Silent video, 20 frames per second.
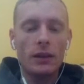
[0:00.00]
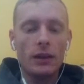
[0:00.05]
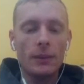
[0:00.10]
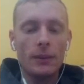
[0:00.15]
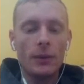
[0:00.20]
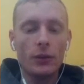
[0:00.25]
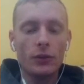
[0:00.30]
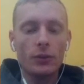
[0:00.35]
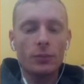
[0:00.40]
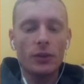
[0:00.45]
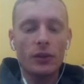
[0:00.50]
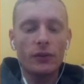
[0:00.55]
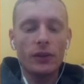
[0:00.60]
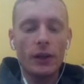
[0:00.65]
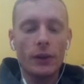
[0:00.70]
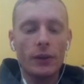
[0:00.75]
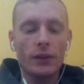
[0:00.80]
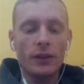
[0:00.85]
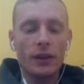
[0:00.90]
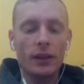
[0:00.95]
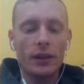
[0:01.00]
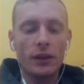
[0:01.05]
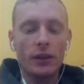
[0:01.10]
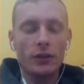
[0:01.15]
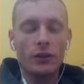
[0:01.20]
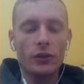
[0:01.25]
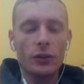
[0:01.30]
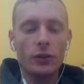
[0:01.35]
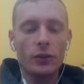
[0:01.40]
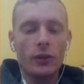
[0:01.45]
and also bro flowers, and they
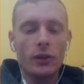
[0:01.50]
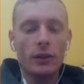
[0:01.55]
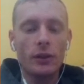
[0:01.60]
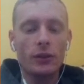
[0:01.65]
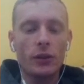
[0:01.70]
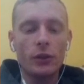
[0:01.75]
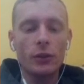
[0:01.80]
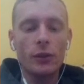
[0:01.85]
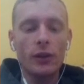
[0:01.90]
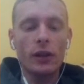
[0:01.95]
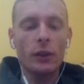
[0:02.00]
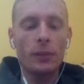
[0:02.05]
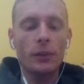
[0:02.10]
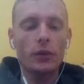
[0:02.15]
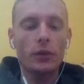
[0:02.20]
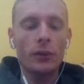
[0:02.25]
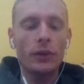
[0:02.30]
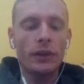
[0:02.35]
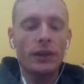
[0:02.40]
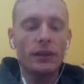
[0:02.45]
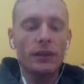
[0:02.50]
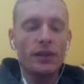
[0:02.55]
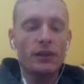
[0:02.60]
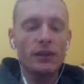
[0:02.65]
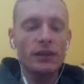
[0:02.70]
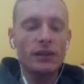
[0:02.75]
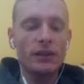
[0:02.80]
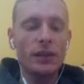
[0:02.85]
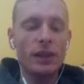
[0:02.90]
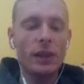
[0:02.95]
also uh, there's also elemental weaknesses in
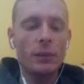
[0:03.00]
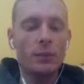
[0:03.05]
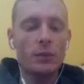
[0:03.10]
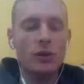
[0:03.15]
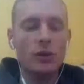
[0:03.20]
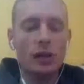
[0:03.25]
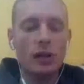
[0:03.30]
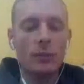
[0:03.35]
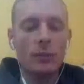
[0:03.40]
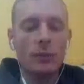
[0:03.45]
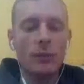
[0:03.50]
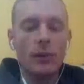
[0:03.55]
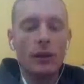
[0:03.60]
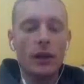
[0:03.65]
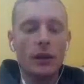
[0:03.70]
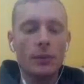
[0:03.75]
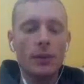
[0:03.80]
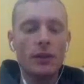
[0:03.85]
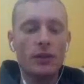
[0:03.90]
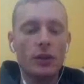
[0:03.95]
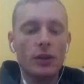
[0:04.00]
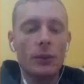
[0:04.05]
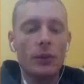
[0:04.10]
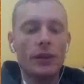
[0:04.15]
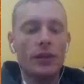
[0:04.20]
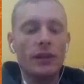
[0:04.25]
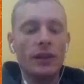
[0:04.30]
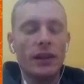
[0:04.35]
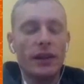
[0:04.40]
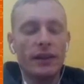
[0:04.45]
this game. Some enemies are weak
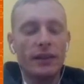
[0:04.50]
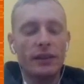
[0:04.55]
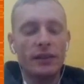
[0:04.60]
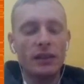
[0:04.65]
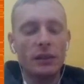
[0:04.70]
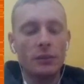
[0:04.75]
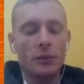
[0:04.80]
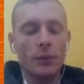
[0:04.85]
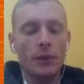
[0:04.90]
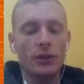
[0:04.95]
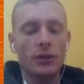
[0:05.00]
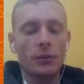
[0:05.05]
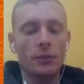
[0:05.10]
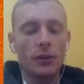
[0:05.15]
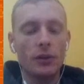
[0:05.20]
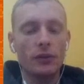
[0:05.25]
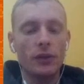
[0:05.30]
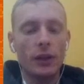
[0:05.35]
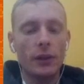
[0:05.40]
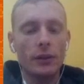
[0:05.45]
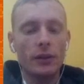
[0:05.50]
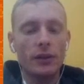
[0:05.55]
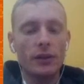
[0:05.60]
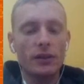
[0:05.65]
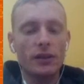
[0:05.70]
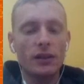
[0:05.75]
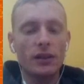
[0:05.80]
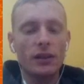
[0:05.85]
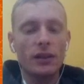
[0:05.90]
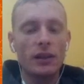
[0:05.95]
to ice, and some are weak to bro flowers
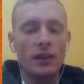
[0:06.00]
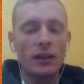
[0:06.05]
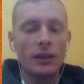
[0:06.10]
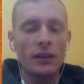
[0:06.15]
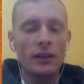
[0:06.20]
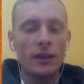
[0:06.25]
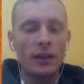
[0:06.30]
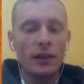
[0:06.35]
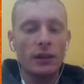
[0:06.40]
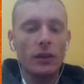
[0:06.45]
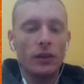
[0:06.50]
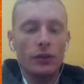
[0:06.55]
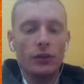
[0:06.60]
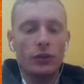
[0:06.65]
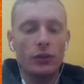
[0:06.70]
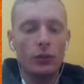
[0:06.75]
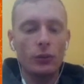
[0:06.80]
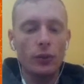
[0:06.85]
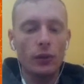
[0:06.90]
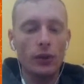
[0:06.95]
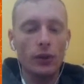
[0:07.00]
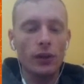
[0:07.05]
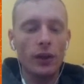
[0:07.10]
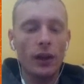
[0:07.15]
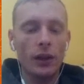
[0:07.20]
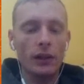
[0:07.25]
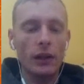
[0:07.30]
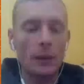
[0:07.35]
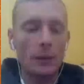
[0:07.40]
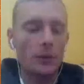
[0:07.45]
that also will not
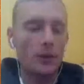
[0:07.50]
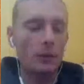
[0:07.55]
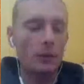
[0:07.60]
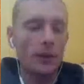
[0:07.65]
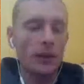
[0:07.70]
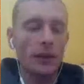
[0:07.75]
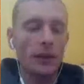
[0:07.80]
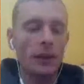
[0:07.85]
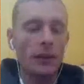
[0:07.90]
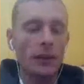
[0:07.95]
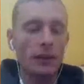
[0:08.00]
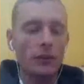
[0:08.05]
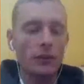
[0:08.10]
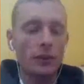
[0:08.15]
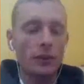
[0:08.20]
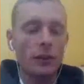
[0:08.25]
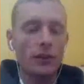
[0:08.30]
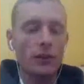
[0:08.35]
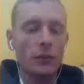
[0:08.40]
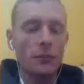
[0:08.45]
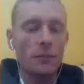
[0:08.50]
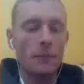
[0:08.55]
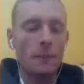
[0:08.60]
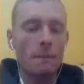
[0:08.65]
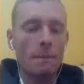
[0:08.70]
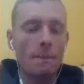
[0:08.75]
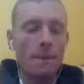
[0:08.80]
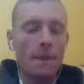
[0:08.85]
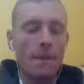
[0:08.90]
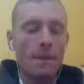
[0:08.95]
come into play in this run,
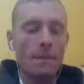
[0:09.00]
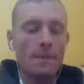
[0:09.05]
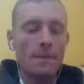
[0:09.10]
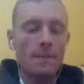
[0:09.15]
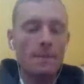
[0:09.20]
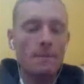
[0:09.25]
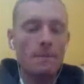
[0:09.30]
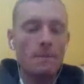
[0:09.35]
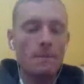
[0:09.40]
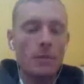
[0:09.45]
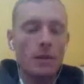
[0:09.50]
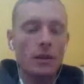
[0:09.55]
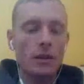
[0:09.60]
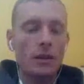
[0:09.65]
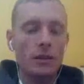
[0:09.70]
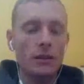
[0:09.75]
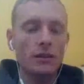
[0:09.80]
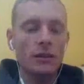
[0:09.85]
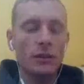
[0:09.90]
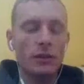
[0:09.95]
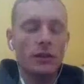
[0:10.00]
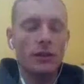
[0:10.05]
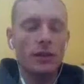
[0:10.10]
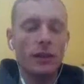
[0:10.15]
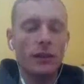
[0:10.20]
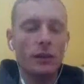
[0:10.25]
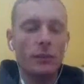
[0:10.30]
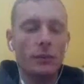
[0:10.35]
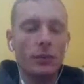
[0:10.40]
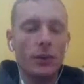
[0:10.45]
because there aren't
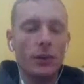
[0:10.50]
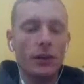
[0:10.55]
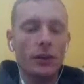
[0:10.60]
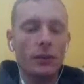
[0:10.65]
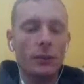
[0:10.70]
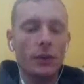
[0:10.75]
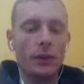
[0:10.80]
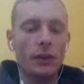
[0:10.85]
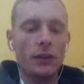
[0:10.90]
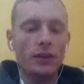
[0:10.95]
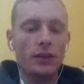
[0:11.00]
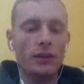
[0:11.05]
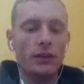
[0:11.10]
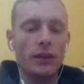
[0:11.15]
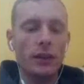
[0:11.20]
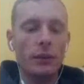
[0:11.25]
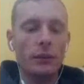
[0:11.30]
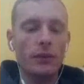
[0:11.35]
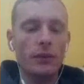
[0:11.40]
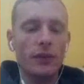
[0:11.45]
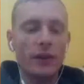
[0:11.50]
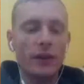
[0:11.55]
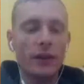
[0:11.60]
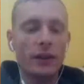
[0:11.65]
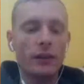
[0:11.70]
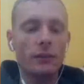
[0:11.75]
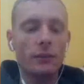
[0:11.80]
any important ones that we fight.